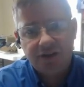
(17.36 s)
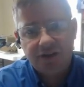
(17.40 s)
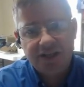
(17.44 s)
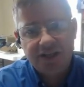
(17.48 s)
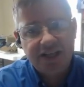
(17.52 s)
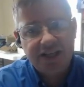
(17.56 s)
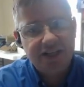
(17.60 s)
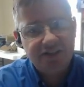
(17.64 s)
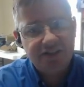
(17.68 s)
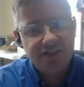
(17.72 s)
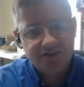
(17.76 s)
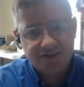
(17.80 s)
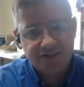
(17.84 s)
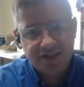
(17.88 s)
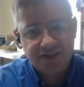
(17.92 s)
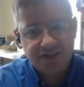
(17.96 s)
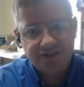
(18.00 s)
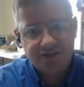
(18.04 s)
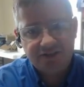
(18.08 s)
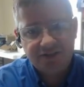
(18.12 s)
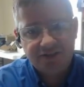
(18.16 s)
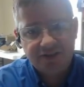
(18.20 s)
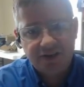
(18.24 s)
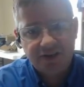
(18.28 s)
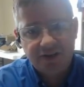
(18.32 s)
can
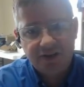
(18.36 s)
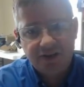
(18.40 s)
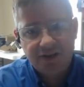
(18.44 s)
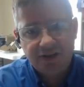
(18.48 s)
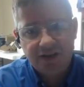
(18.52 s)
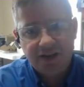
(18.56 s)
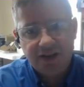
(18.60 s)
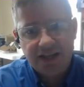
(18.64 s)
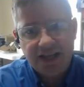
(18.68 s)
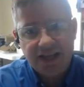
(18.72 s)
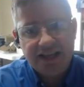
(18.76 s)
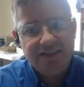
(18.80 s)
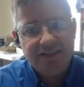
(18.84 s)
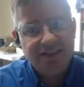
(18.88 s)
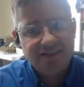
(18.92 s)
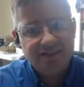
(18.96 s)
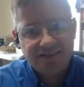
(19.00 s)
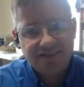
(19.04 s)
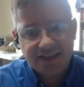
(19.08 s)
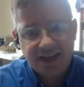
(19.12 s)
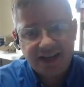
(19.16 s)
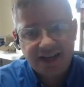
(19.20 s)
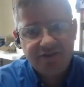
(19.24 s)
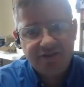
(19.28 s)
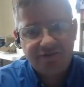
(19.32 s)
assist in the
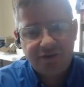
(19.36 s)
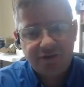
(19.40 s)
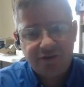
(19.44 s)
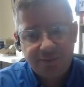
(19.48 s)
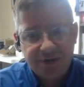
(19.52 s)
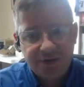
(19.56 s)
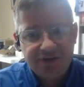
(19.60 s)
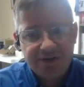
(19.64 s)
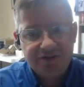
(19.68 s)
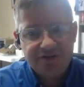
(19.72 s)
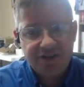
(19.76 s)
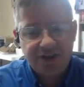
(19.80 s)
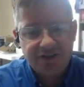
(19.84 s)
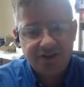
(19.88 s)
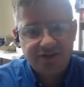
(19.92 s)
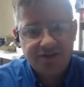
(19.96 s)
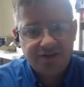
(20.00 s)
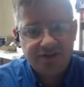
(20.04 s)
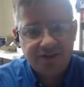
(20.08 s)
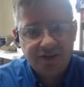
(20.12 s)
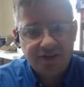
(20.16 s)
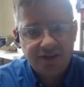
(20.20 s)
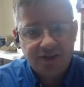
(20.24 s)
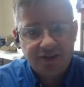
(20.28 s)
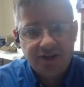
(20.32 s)
Skype for
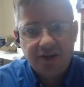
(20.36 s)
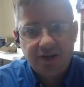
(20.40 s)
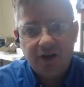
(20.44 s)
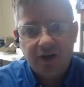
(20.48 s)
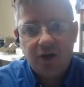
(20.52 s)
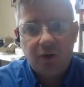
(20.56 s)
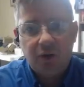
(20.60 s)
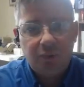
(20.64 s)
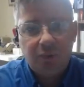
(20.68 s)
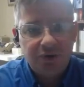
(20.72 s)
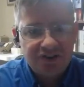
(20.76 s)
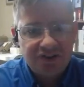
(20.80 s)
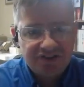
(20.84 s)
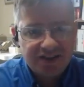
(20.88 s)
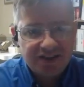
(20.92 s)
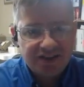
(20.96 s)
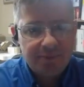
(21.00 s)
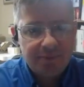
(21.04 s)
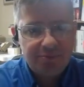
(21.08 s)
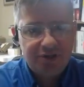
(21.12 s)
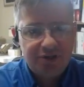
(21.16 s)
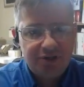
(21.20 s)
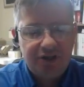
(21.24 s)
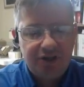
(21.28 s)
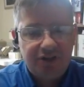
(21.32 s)
Business
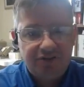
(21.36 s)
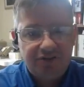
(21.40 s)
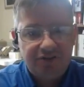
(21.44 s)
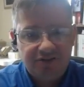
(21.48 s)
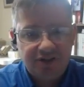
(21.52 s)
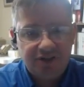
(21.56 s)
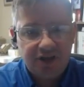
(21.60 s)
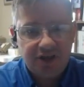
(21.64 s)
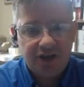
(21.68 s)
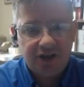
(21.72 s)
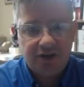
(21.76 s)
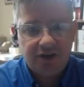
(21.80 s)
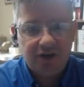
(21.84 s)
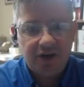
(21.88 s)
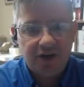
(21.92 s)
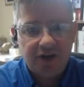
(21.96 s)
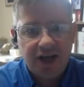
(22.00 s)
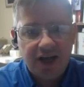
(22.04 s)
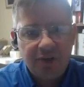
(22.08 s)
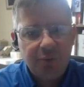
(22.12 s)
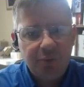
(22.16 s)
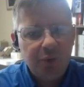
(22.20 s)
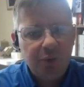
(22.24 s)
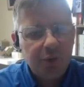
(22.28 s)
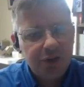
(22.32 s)
receptionist scenario,
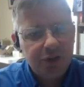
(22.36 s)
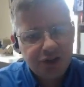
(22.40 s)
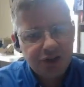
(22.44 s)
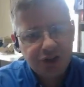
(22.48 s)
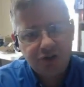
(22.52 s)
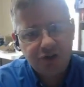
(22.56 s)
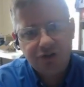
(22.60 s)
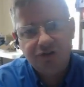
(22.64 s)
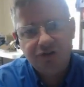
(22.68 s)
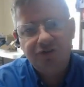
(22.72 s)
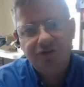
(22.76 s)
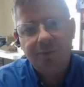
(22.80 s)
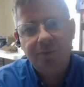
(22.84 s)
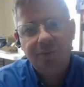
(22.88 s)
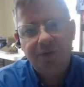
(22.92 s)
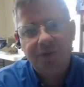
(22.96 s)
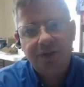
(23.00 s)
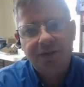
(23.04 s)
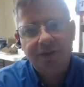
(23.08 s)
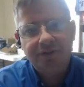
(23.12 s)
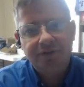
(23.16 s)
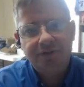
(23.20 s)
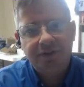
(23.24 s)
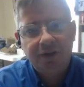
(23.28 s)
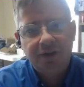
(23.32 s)
and we want to show you some
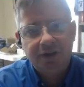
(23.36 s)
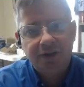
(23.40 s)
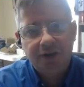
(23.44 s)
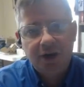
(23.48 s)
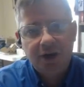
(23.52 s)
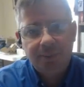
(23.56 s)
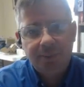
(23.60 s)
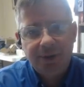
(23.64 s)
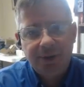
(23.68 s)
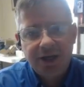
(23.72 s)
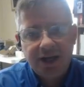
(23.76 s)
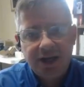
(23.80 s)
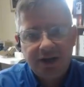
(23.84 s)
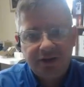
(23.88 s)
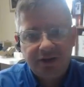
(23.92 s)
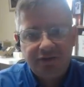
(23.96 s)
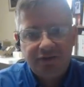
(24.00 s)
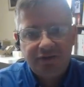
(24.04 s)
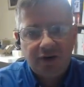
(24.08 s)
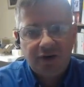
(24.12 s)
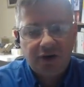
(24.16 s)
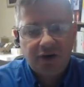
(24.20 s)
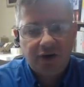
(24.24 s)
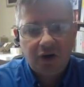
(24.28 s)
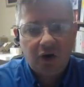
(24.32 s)
things coming out
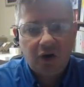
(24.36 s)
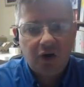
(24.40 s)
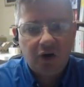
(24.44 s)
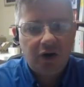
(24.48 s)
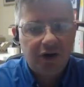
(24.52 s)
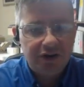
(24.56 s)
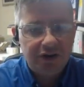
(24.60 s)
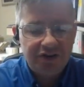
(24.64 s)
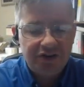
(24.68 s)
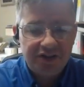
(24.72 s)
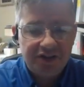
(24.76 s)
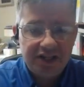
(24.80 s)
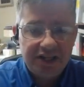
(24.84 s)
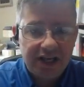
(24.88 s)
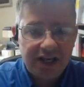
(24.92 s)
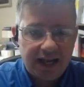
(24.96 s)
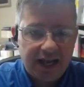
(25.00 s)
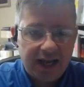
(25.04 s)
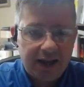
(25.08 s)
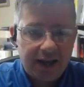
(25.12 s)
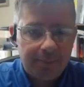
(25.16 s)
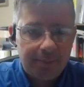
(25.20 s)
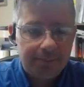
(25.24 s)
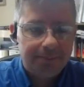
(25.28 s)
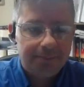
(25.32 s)
of our R&D
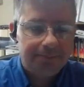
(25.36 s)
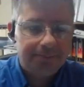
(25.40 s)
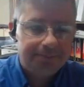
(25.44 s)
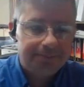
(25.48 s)
lab.